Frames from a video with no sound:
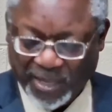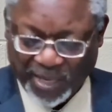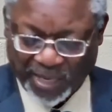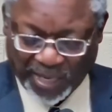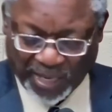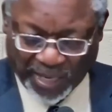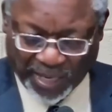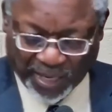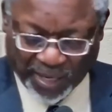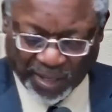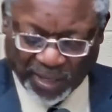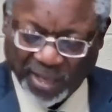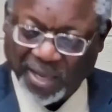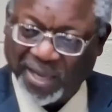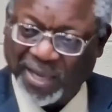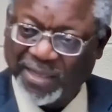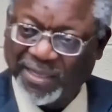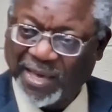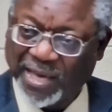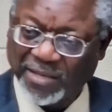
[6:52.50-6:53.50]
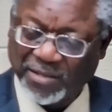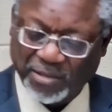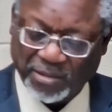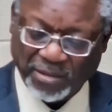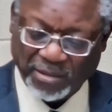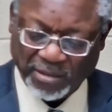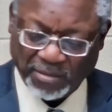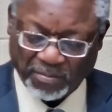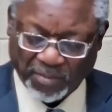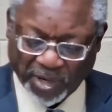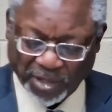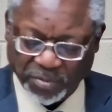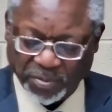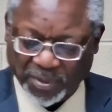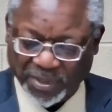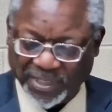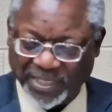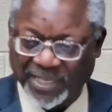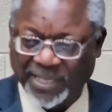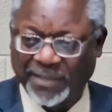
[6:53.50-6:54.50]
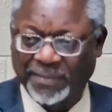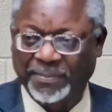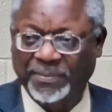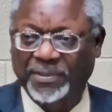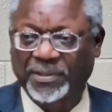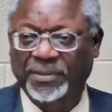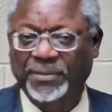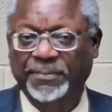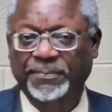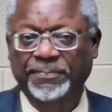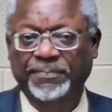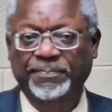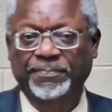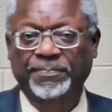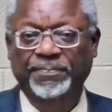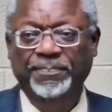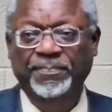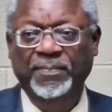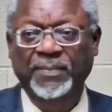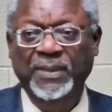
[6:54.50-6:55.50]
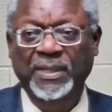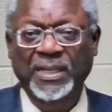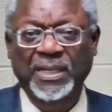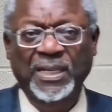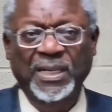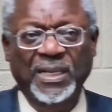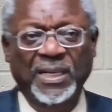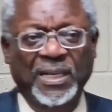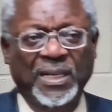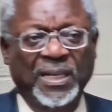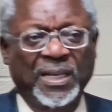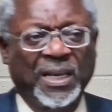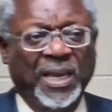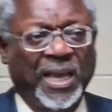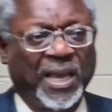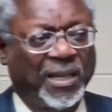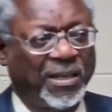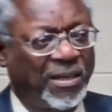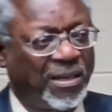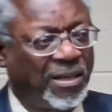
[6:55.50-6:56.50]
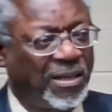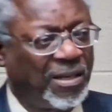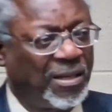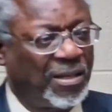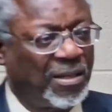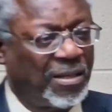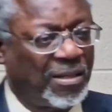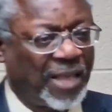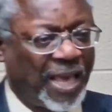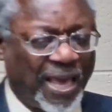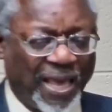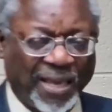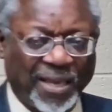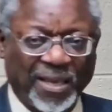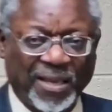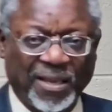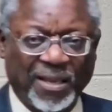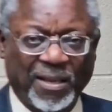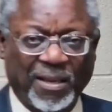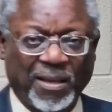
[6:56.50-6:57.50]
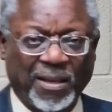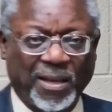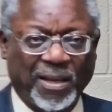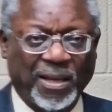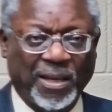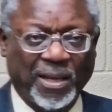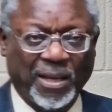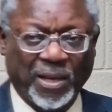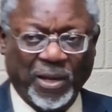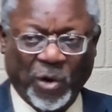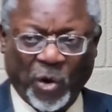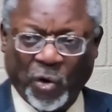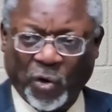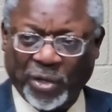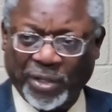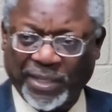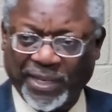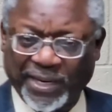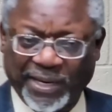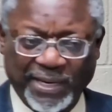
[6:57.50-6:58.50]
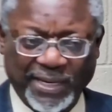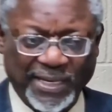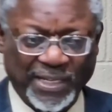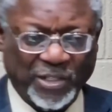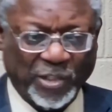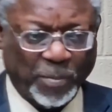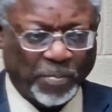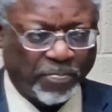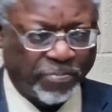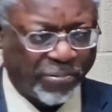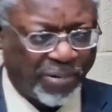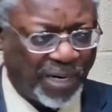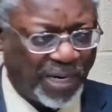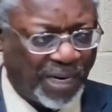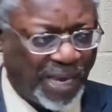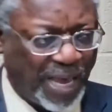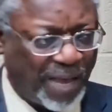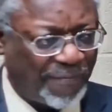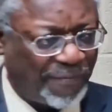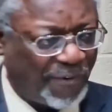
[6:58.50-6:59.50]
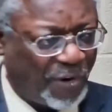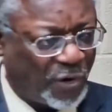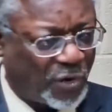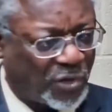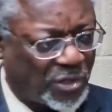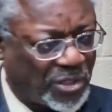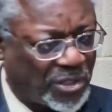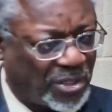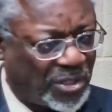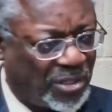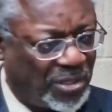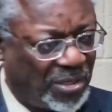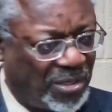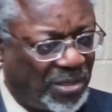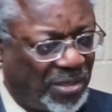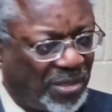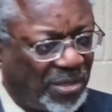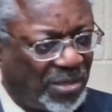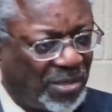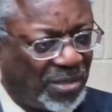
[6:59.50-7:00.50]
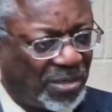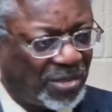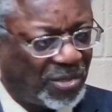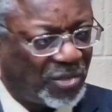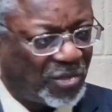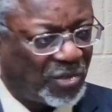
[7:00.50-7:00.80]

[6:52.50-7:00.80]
uh, and that's multiple times. And that goal there is to bring our focus to